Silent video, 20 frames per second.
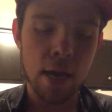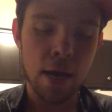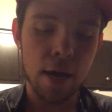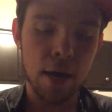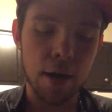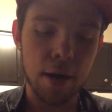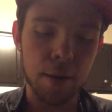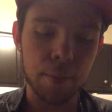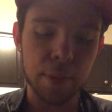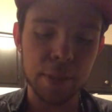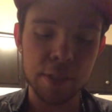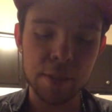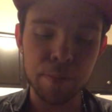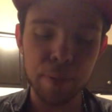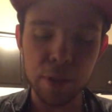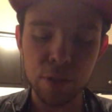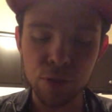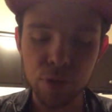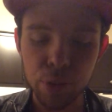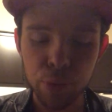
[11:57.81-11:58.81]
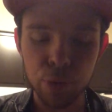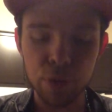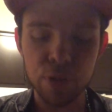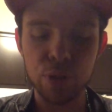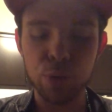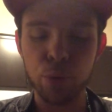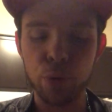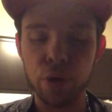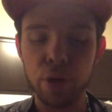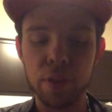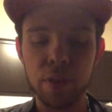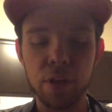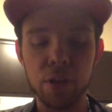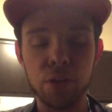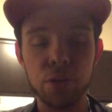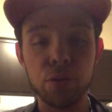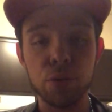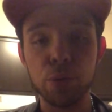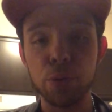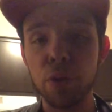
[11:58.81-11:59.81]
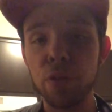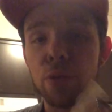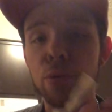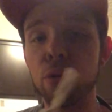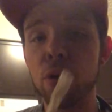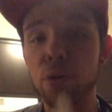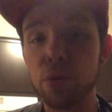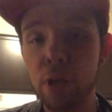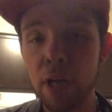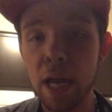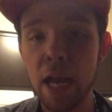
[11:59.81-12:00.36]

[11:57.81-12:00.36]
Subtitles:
especially with the work that you do with your own